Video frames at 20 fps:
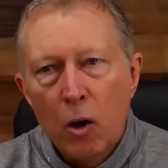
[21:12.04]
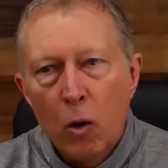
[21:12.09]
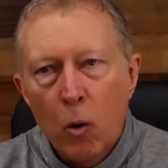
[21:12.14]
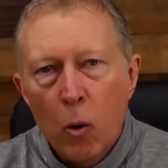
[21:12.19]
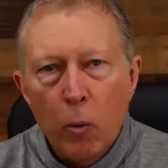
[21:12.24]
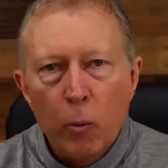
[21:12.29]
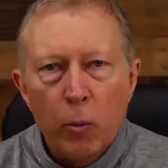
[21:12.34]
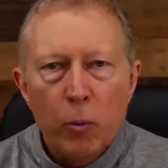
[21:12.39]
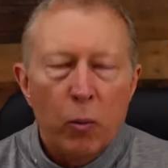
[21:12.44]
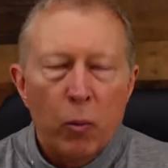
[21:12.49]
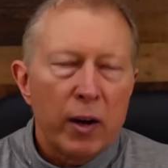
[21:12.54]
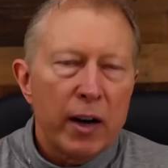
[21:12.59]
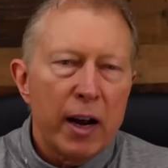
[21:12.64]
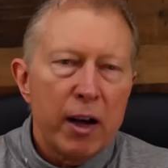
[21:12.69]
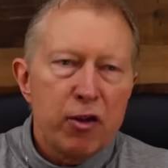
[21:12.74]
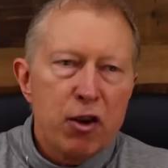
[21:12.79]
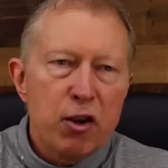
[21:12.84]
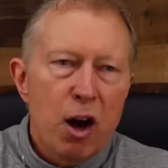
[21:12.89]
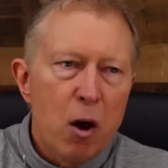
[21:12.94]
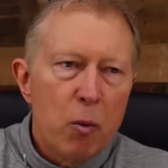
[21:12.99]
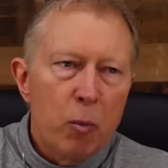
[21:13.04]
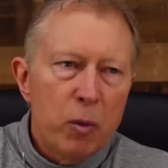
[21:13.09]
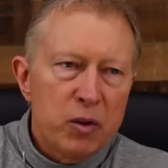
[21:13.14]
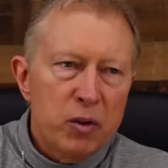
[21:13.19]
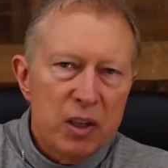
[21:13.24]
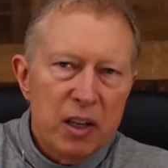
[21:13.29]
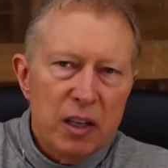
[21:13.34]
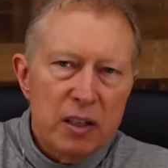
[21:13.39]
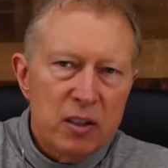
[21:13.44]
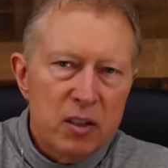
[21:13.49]
Well, what I thought
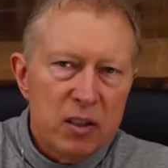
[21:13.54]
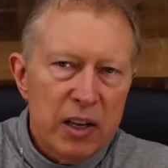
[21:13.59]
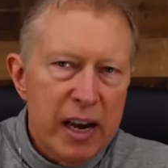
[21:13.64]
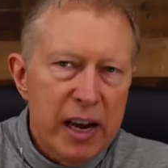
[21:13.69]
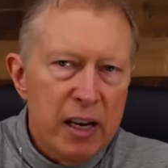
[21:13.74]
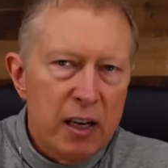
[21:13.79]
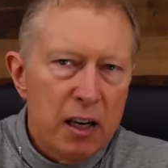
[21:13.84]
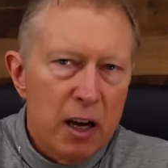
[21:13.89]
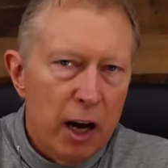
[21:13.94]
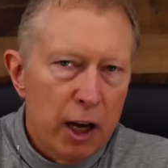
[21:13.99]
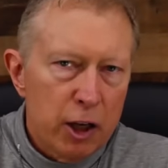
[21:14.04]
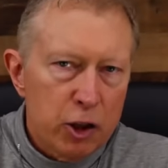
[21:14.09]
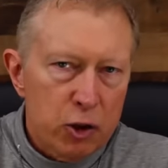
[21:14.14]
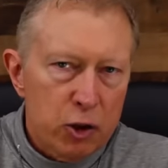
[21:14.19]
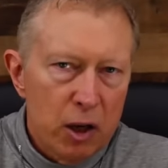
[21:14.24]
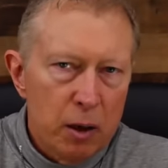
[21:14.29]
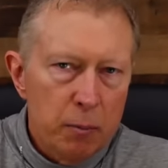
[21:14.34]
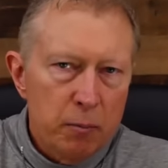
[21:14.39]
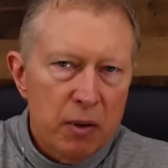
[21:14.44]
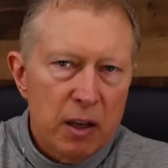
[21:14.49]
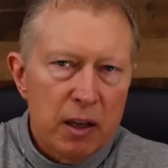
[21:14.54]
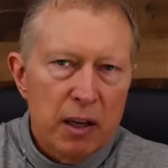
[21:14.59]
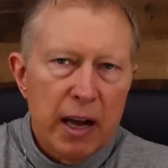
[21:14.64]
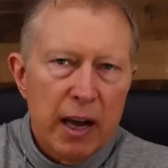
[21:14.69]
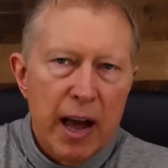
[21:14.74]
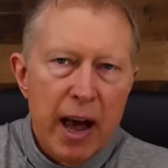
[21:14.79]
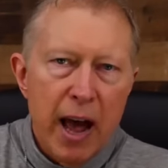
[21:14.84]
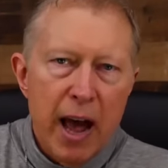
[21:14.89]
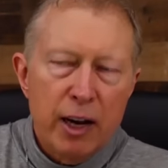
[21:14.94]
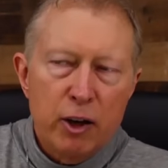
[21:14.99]
was an insane God dream that
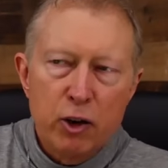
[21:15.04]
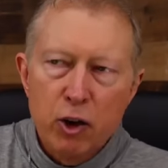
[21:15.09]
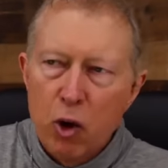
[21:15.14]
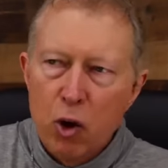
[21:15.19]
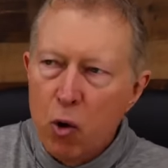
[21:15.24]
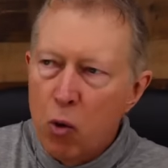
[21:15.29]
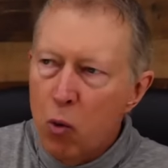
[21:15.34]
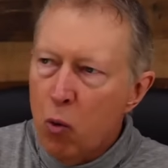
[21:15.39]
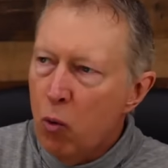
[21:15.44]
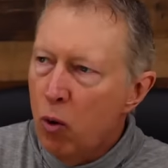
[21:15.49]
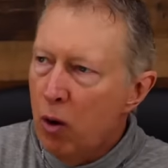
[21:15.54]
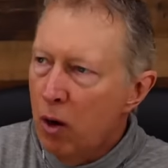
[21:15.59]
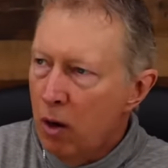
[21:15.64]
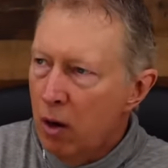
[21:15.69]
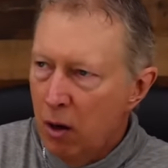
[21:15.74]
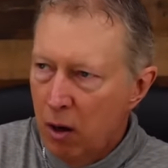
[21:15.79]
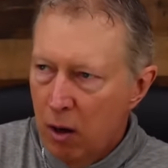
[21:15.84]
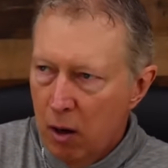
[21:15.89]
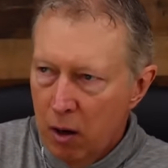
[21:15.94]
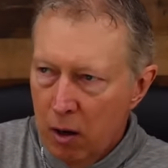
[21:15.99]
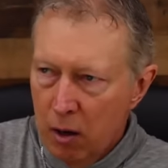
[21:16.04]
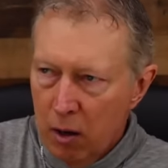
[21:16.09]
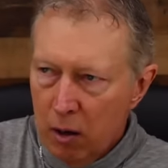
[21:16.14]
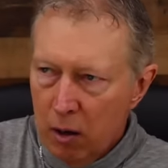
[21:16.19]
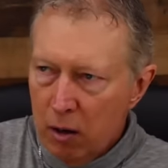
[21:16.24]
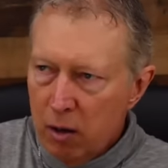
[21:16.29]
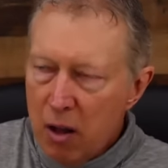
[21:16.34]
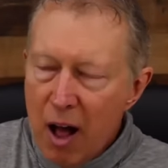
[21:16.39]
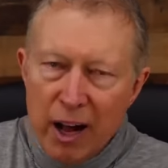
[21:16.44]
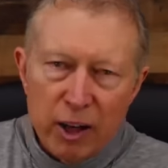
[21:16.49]
had no
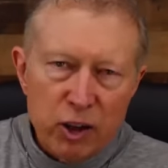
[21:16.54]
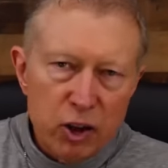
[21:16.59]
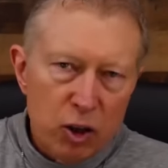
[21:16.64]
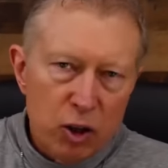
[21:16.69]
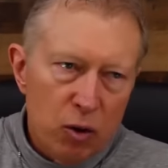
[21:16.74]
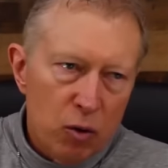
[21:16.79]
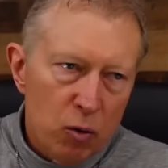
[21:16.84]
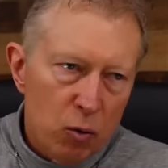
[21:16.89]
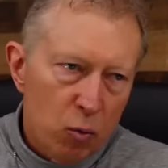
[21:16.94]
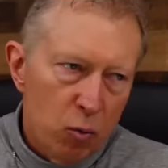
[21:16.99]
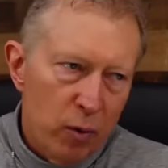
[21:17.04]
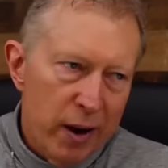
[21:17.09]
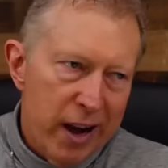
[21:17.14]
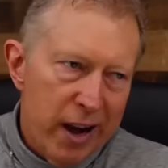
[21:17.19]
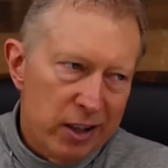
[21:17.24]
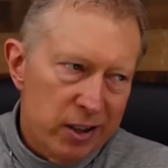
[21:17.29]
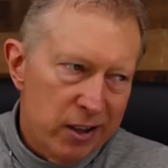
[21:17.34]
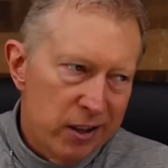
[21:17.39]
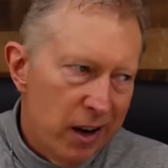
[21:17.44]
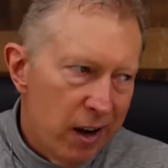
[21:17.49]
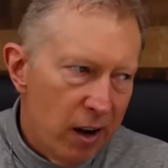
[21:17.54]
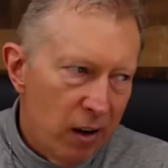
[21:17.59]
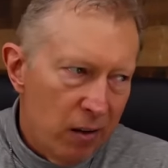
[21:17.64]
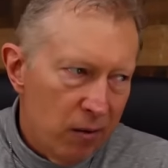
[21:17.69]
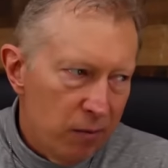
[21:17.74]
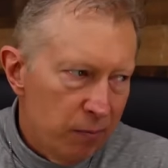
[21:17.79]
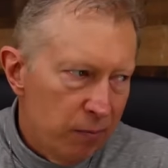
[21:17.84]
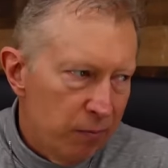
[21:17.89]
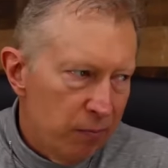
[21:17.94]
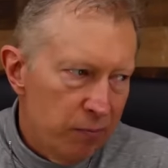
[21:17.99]
logical
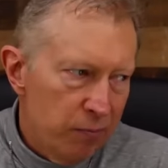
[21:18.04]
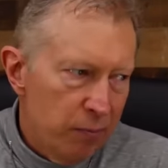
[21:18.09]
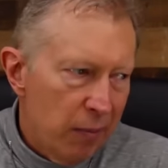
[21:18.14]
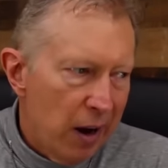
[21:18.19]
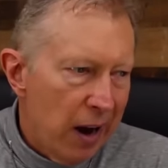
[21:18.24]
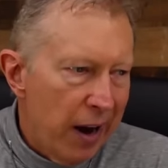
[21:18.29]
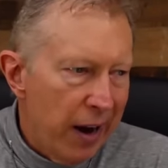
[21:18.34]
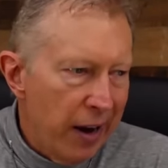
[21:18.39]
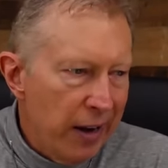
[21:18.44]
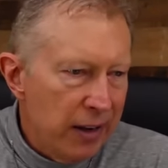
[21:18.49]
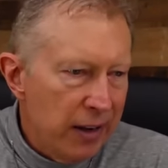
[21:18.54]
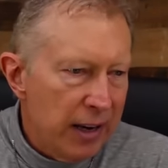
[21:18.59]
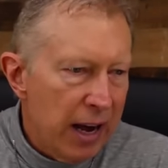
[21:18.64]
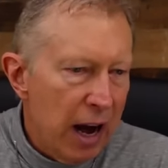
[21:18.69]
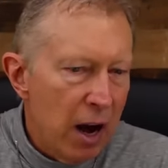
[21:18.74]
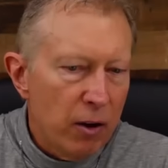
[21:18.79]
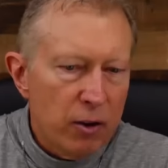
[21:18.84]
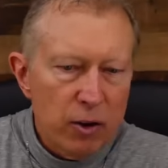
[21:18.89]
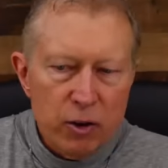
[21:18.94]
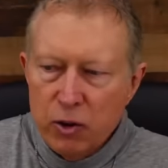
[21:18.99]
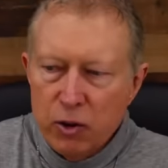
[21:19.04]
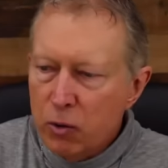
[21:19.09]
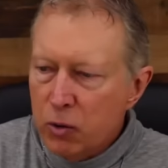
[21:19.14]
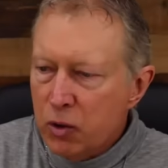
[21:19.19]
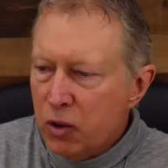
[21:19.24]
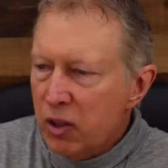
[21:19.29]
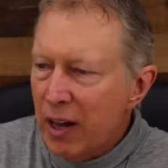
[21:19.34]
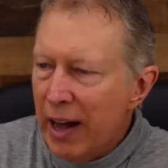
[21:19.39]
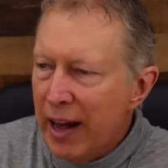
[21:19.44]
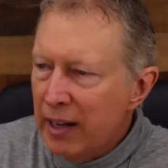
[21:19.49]
rationale behind it. How there's no
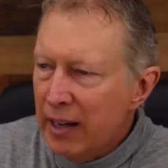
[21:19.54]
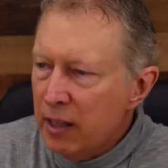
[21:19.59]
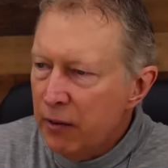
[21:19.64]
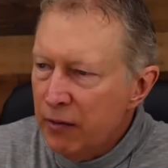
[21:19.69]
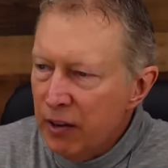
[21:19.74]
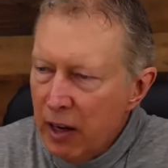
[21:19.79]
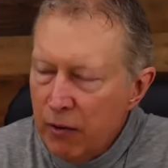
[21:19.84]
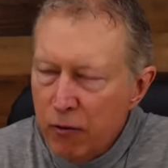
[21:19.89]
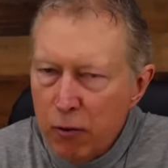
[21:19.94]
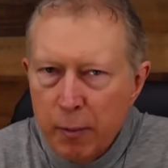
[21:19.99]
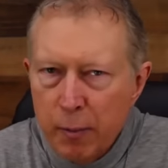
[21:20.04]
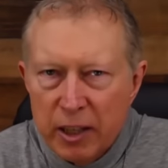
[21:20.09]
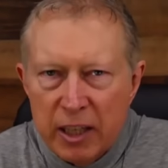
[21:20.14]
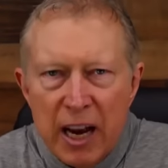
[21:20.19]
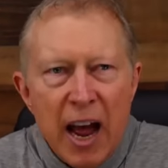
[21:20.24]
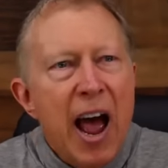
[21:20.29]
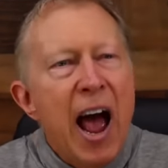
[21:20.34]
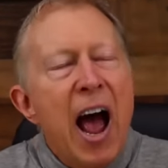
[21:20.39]
scientific information.